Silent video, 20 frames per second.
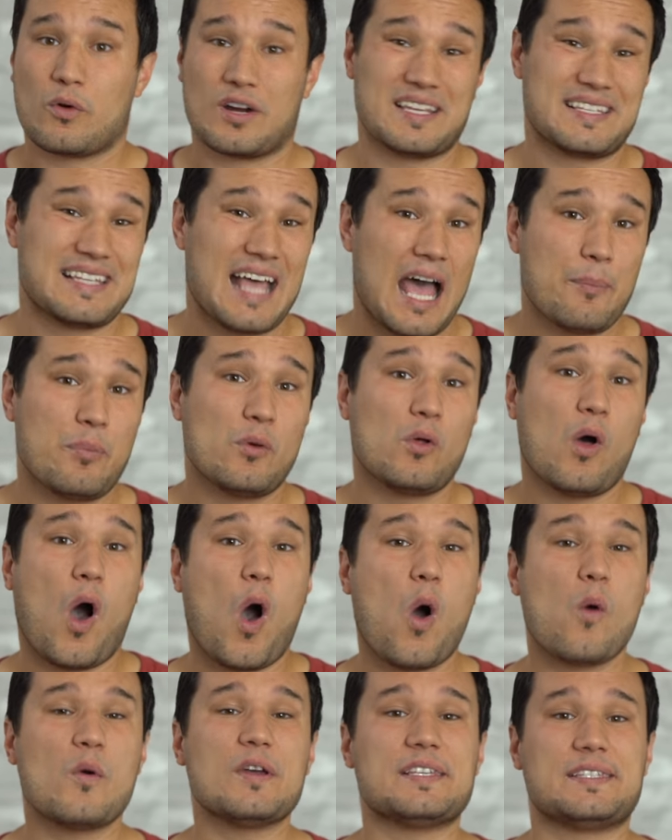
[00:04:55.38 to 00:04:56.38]
whereas Apple
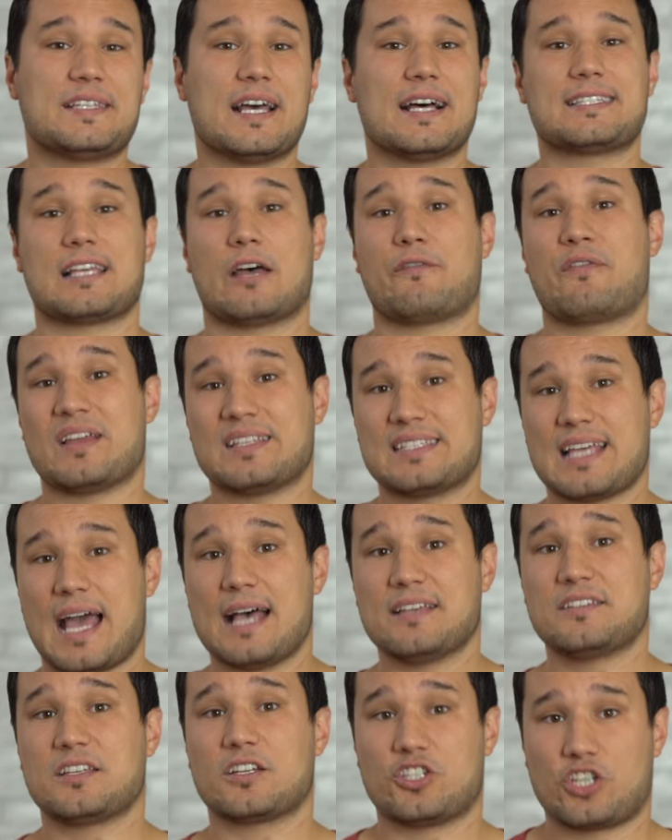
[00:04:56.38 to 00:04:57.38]
always does a
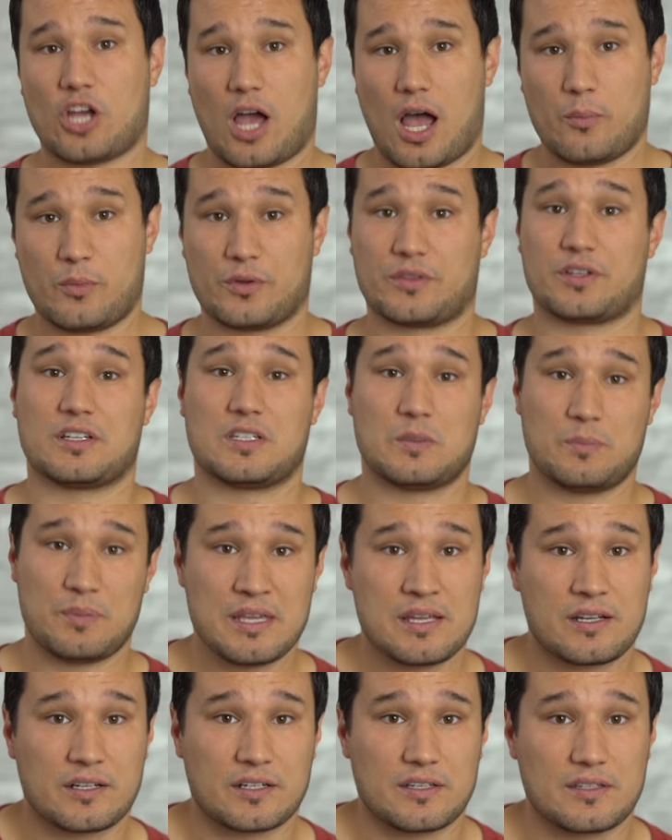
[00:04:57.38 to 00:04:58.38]
fantastic job with their
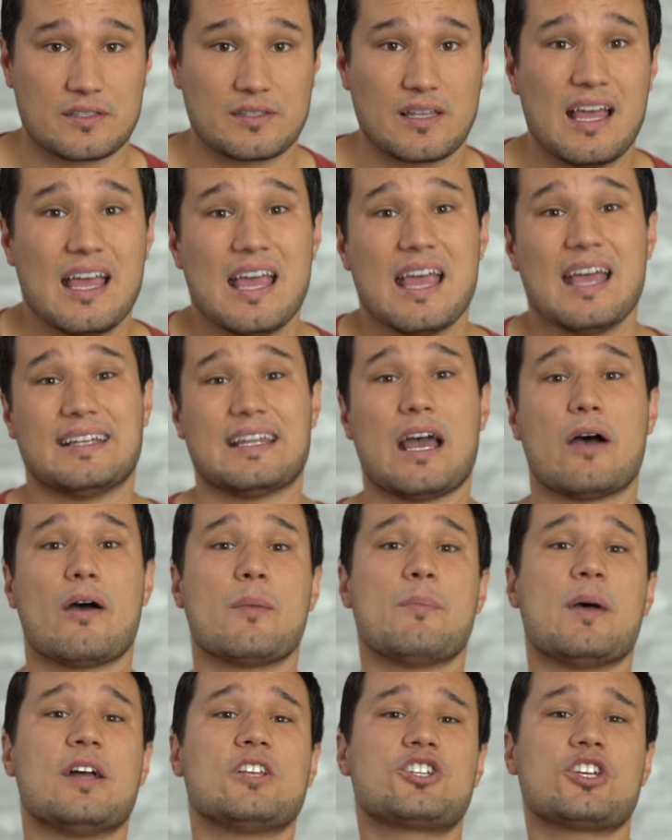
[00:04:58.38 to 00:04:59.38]
speakers. Now
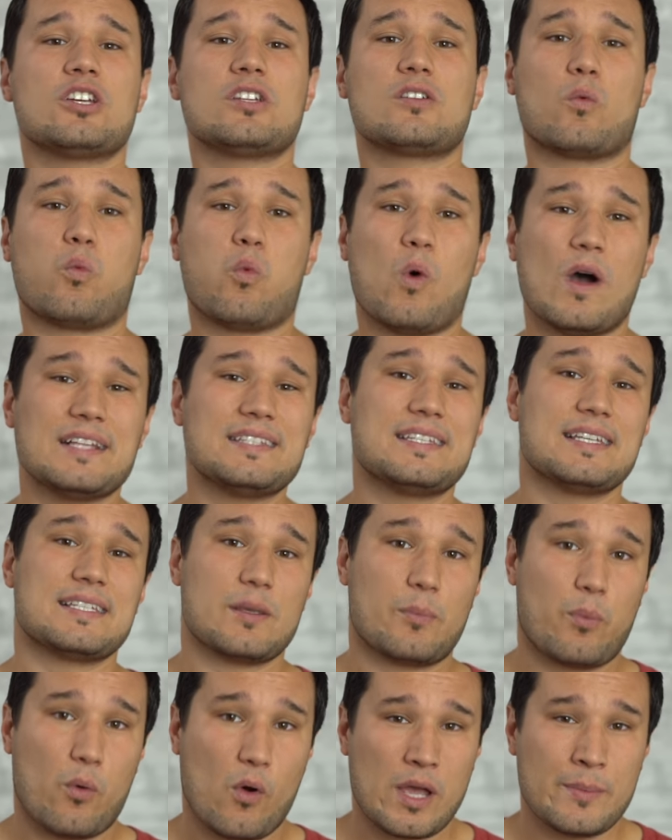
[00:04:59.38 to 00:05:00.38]
I mentioned one
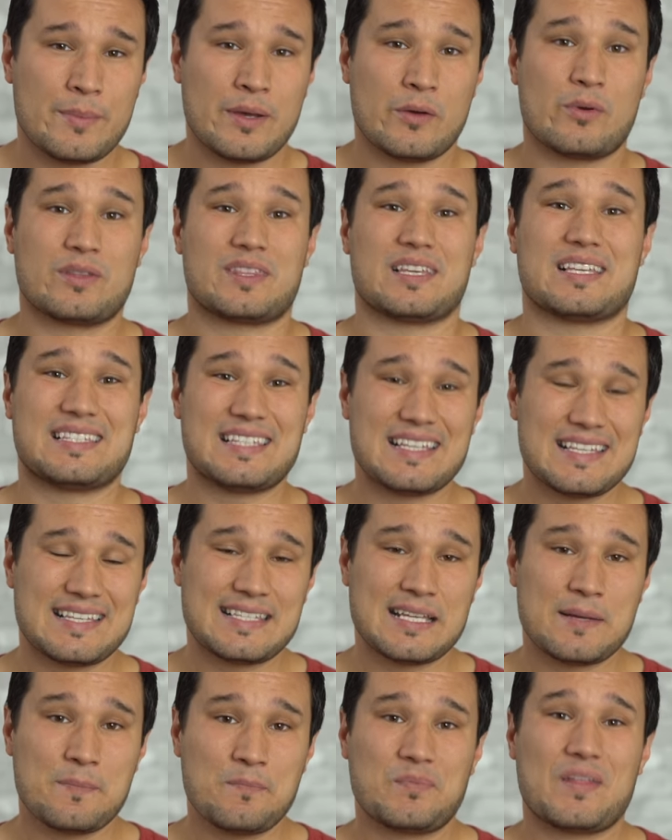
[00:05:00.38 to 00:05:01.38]
disappointment with the
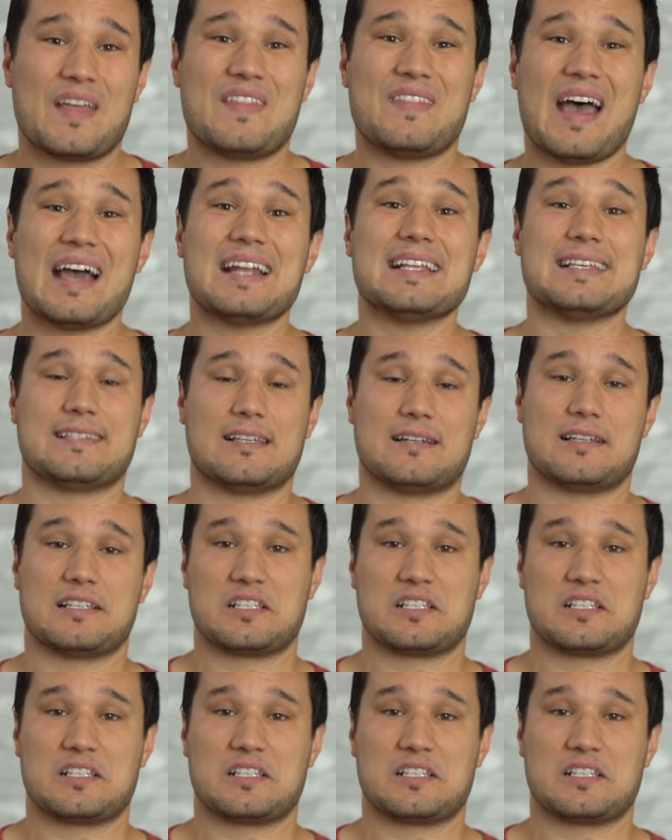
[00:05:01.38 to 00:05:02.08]
system and that is the